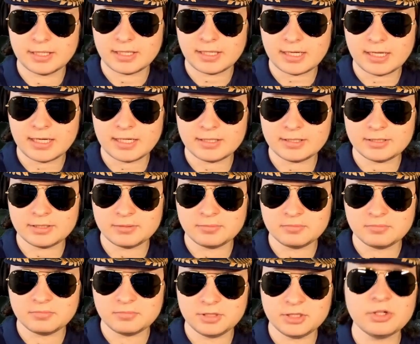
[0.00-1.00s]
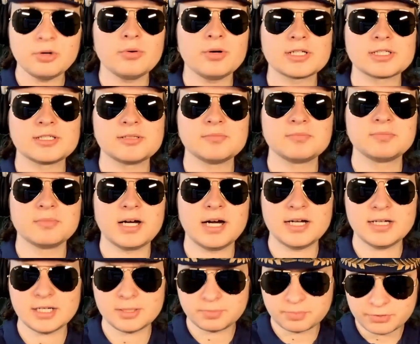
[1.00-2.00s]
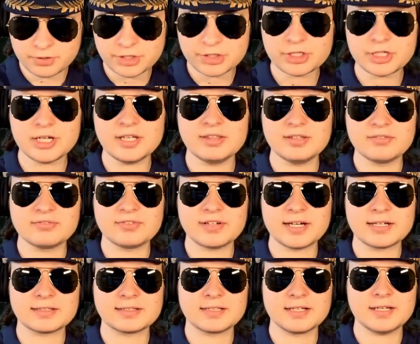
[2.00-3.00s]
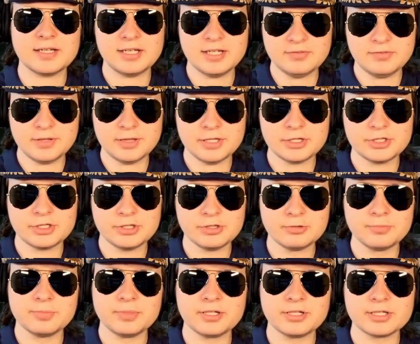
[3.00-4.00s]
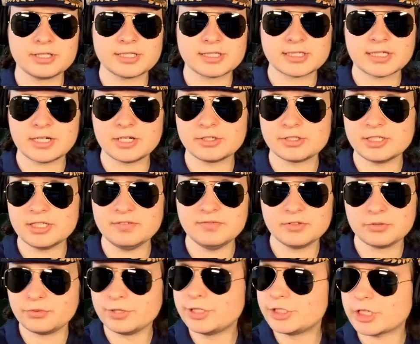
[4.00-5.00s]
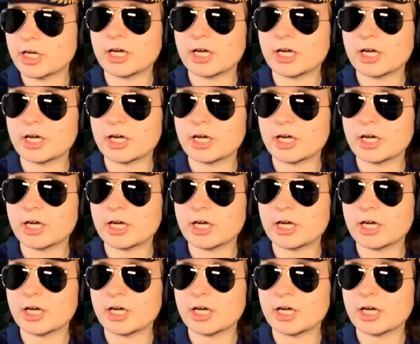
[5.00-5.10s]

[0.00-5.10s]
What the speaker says: And you know what? I appreciate the fact that even the Shieldbearer decided to even reach